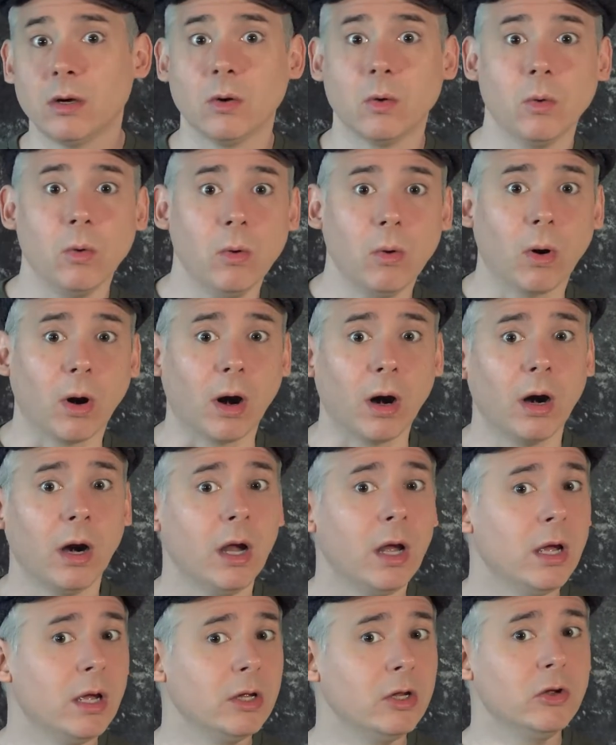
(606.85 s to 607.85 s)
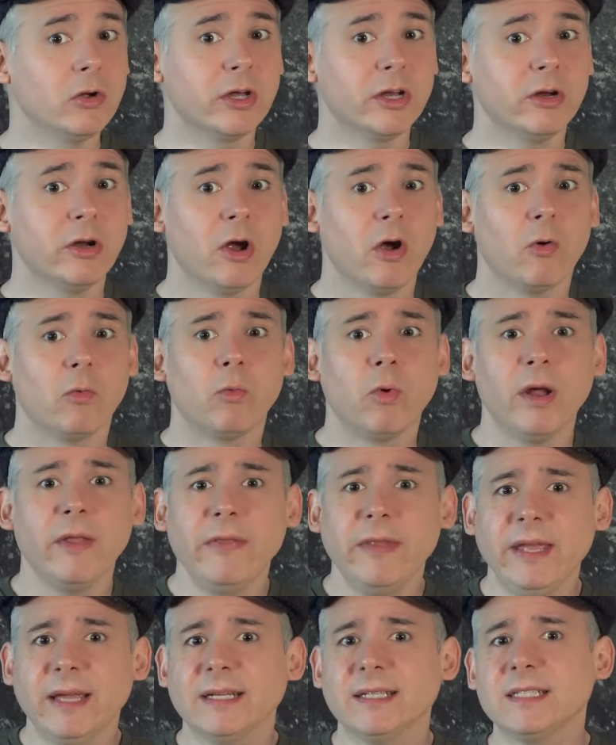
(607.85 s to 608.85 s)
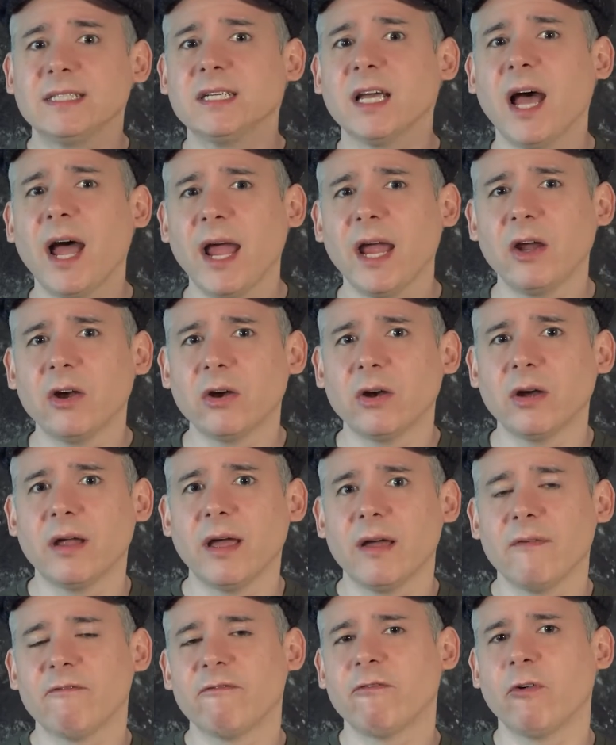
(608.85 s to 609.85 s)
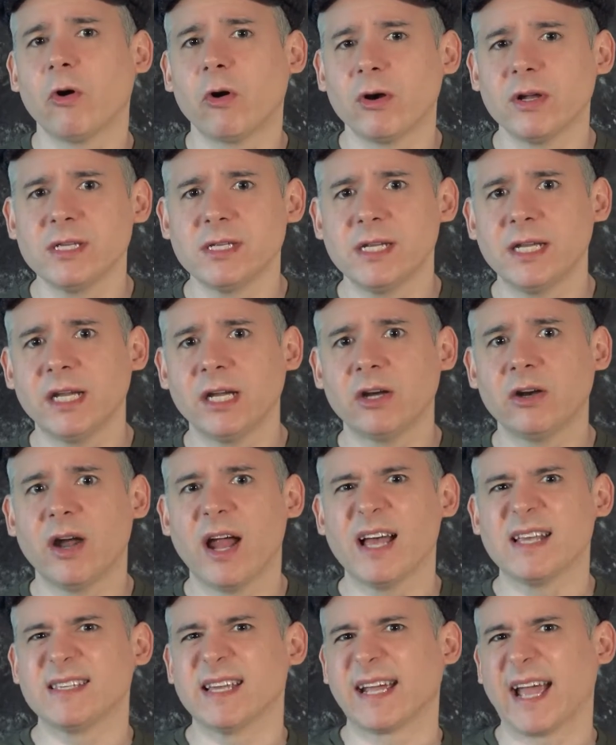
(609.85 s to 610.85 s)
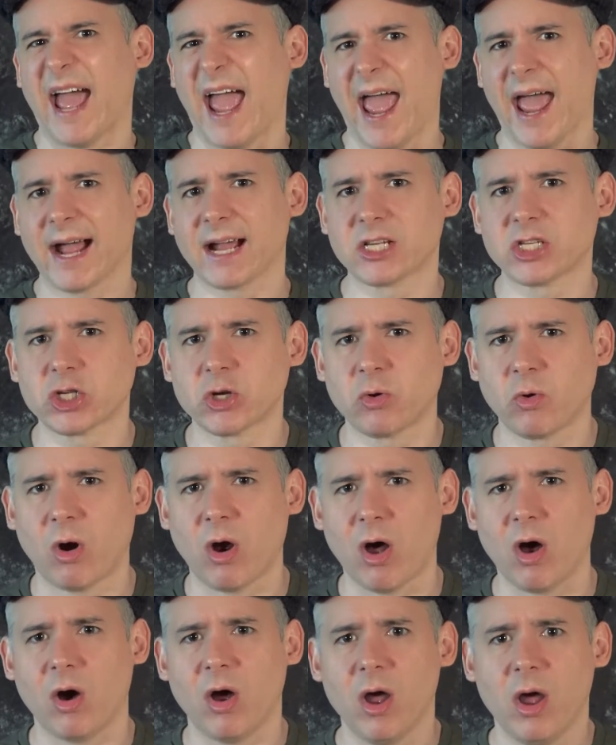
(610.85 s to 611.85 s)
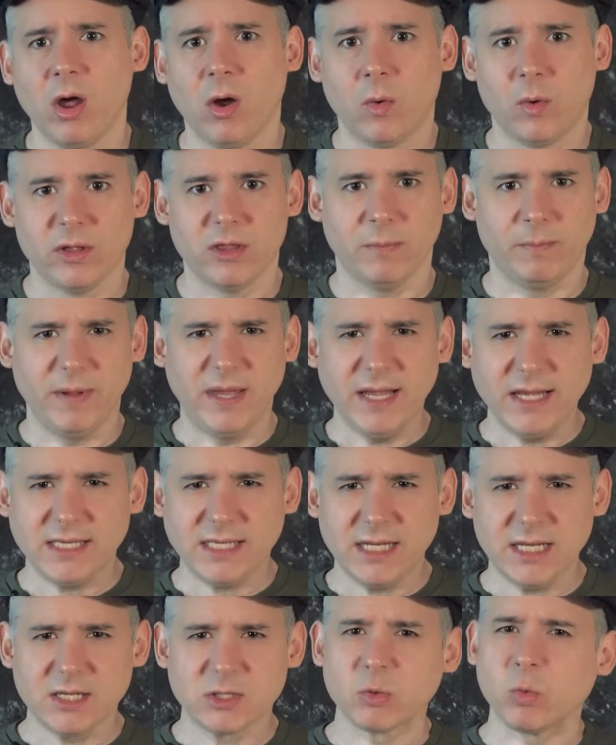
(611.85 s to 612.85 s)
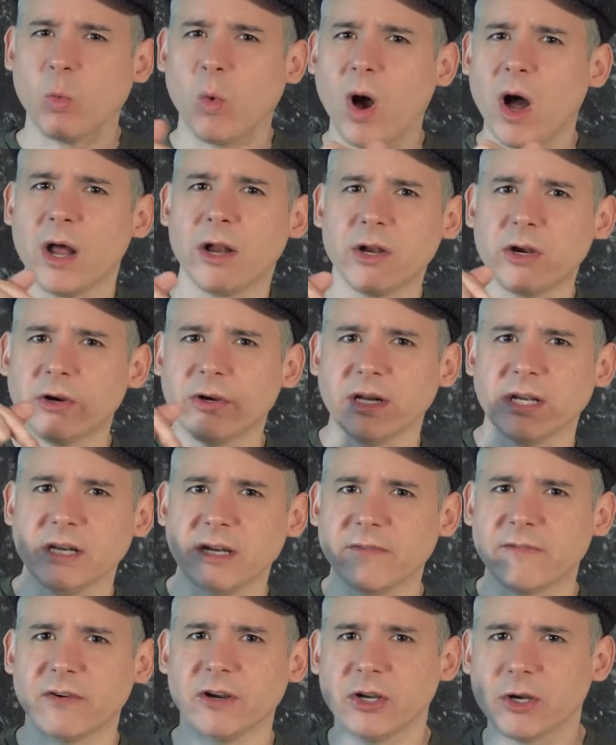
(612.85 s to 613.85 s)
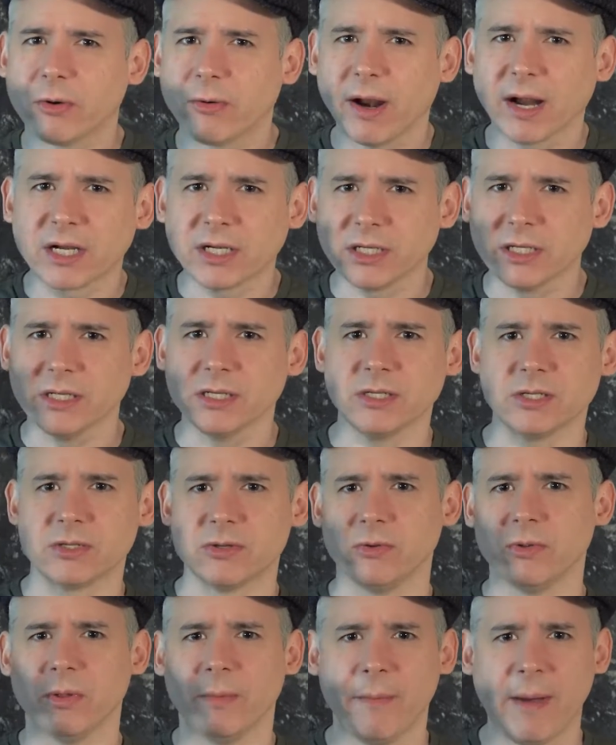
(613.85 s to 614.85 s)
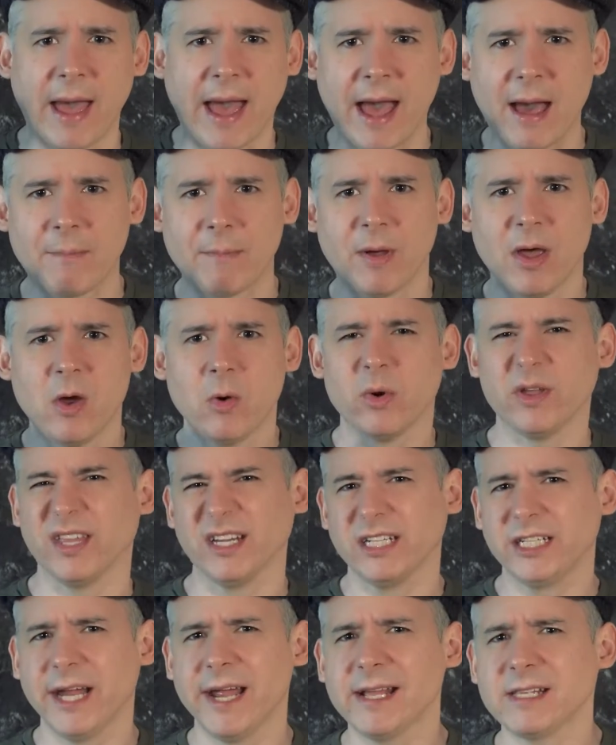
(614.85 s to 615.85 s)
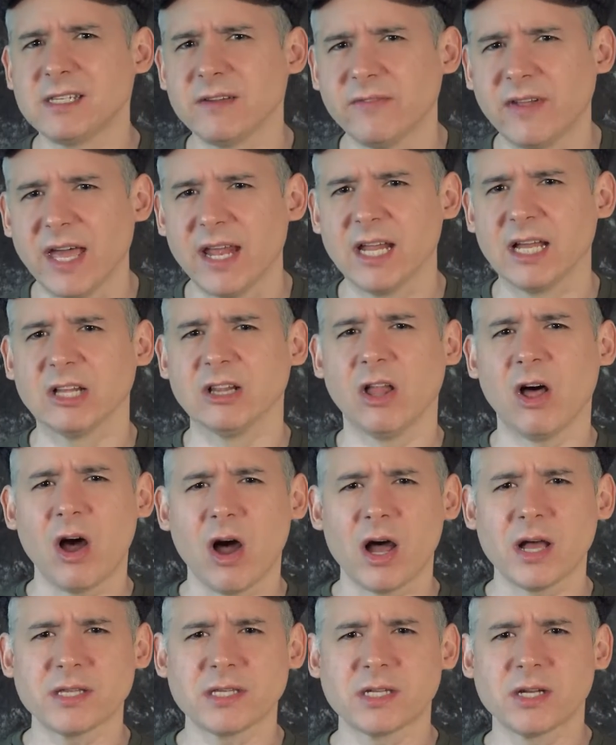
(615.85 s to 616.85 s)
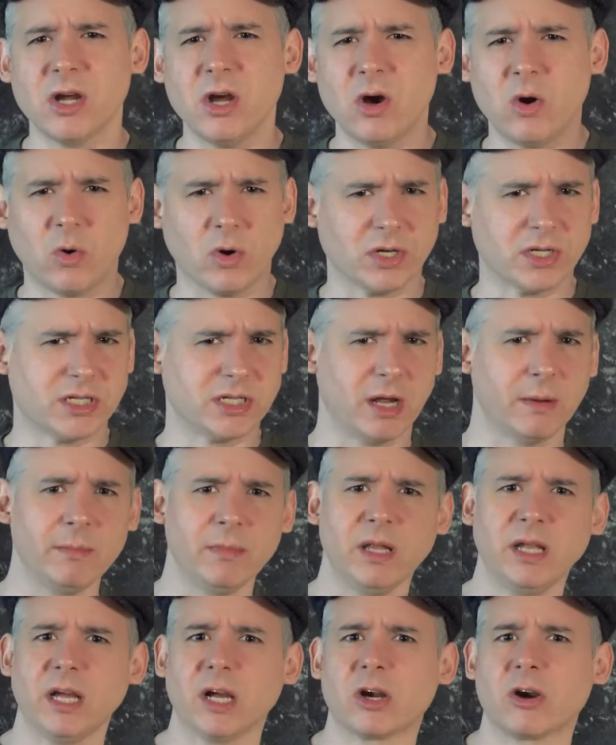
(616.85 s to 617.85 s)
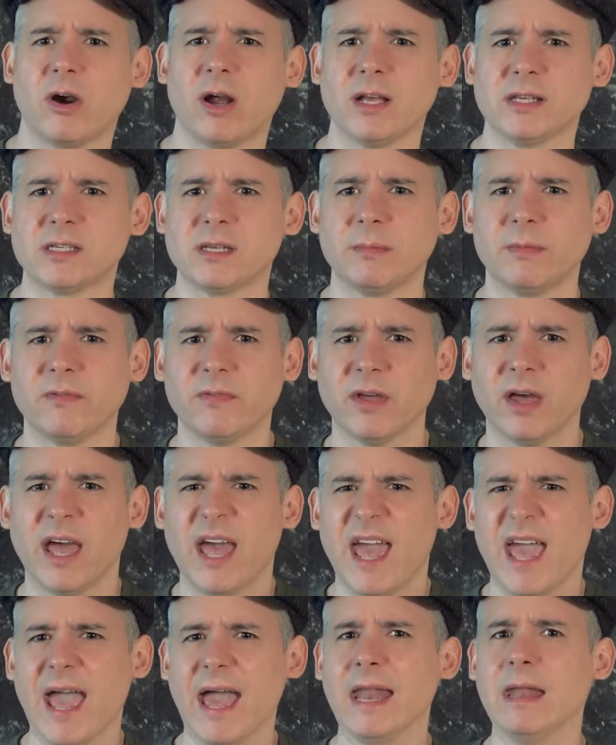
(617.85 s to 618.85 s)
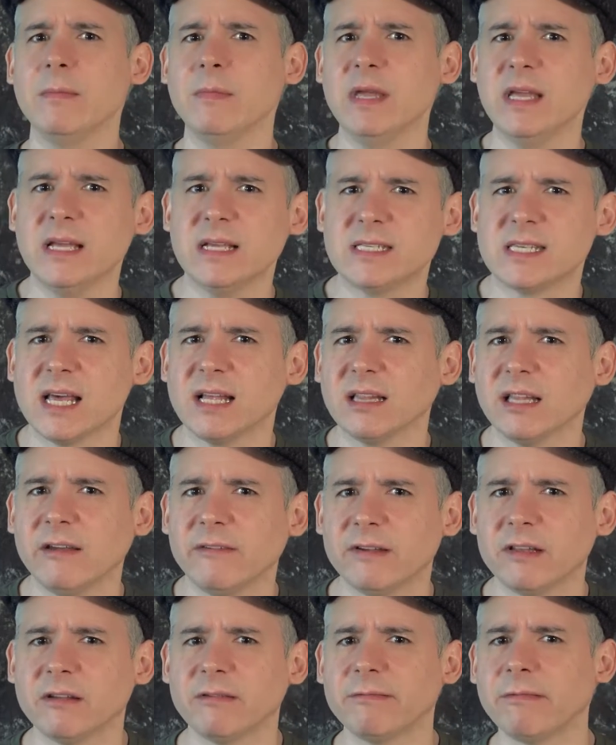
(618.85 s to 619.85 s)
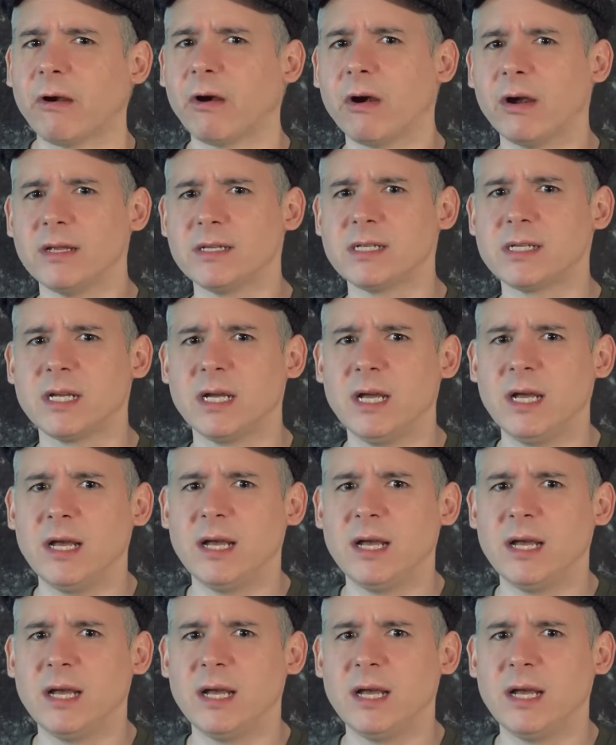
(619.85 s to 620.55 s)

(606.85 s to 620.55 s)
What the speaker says: Or you can run the entire forest here as like a hex crawl, where the PCs wander in different directions through the map with a chance of getting lost or stumbling across some of the enemies that live in the forest,